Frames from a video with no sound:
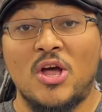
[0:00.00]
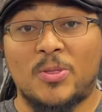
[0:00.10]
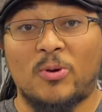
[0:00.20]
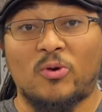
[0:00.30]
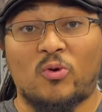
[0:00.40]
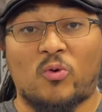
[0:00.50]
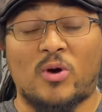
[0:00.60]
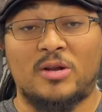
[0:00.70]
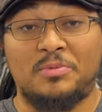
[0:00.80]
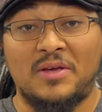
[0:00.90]
they're
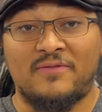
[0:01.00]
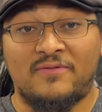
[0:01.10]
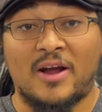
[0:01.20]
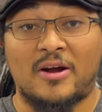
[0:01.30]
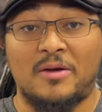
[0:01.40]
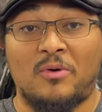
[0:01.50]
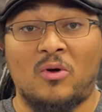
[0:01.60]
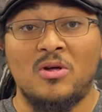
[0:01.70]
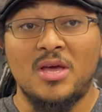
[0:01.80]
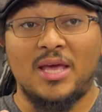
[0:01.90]
incredibly
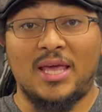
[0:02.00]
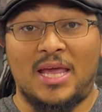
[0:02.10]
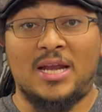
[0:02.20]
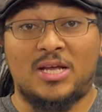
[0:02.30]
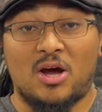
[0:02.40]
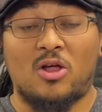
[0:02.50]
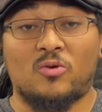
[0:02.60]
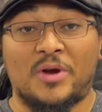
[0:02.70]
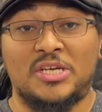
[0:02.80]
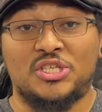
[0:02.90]
variable in
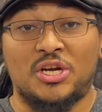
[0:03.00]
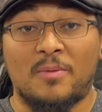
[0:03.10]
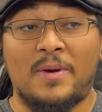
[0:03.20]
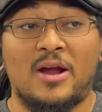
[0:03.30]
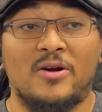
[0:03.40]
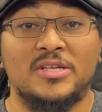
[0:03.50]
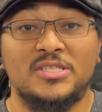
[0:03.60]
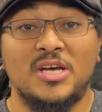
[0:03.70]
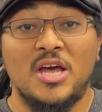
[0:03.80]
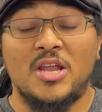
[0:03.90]
coloration and appearance.